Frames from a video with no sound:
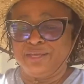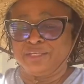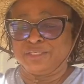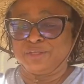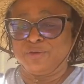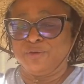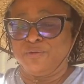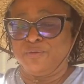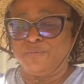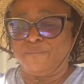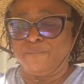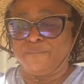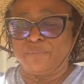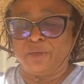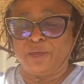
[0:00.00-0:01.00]
So
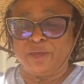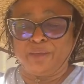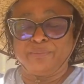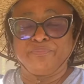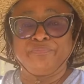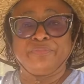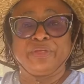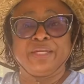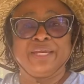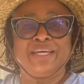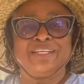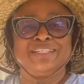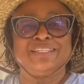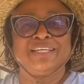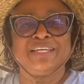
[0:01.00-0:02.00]
um, today
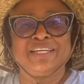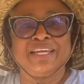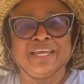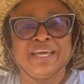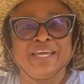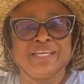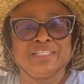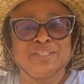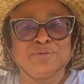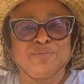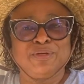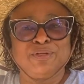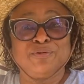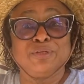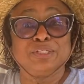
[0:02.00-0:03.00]
is Sunday, so we're
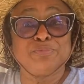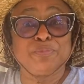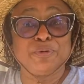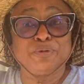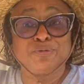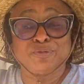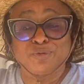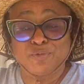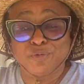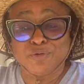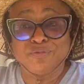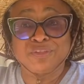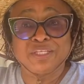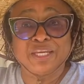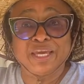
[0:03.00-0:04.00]
doing spiritual
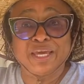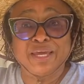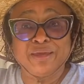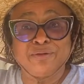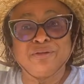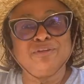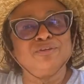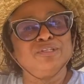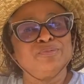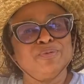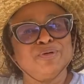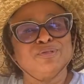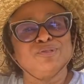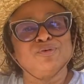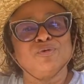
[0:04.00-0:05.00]
growth today. We do
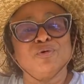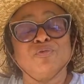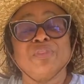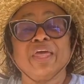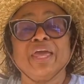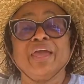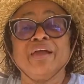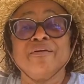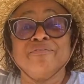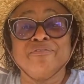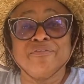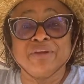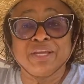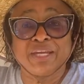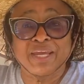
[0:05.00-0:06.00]
spiritual growth
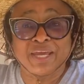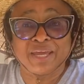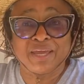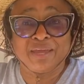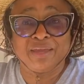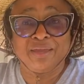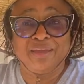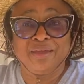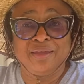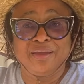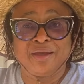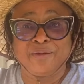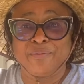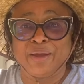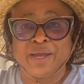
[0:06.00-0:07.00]
every day,
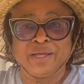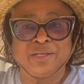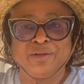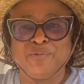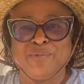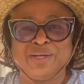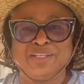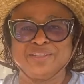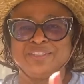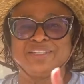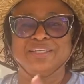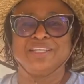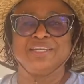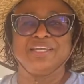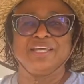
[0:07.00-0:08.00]
all right? Don't wait till
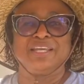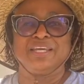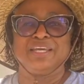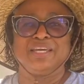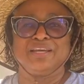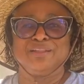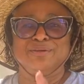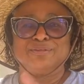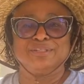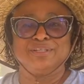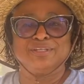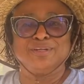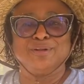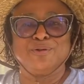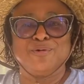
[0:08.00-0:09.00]
Sunday to get close to
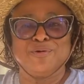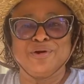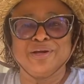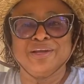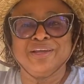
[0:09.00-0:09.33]
the Lord.